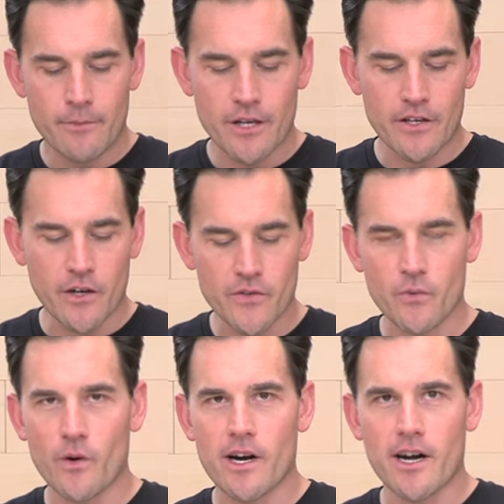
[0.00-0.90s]
but you can also
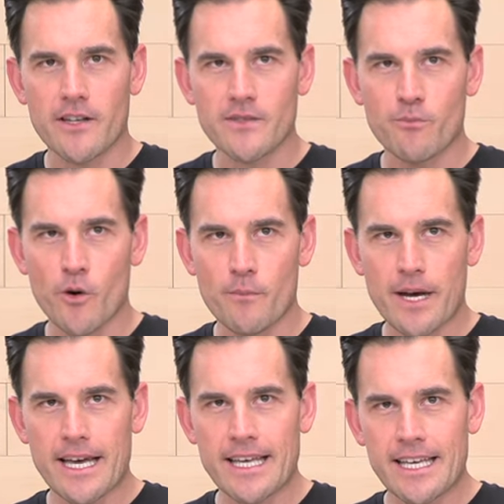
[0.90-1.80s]
wear it on a sport
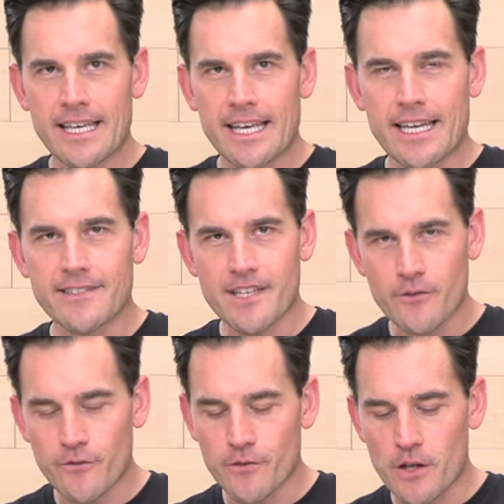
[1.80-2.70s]
bike, and it's gonna
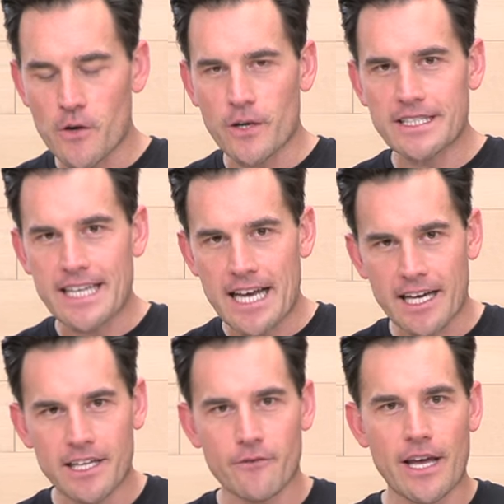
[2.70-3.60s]
flow a
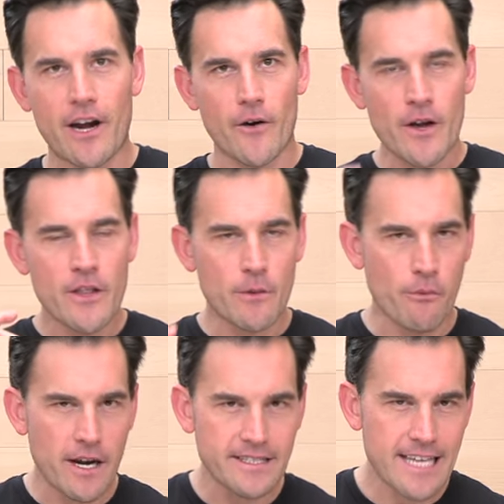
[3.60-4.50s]
ton of air. The
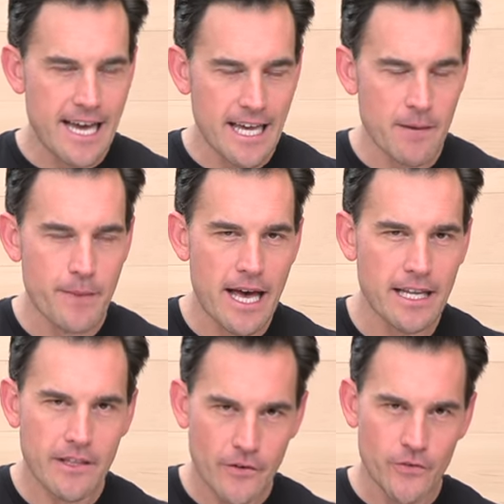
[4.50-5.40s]
price tag ain't bad
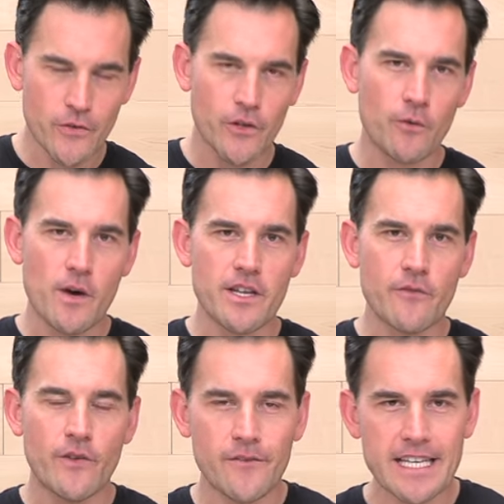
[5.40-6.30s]
either. So they're gonna run you
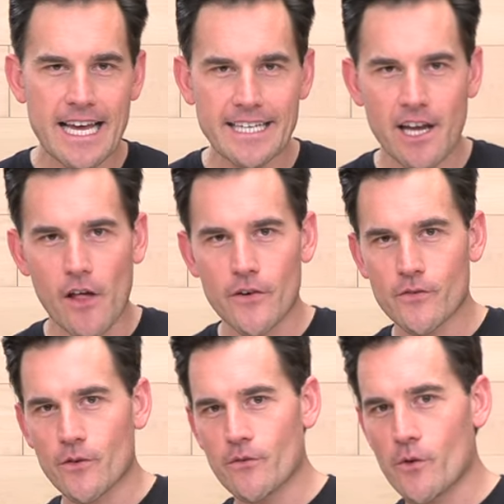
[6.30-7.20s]
$59
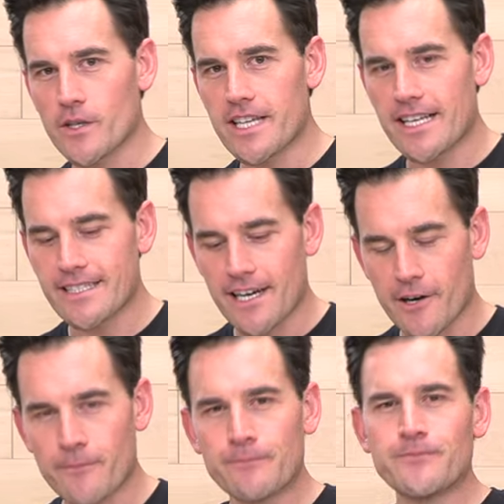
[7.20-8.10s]
for the Vortex Air.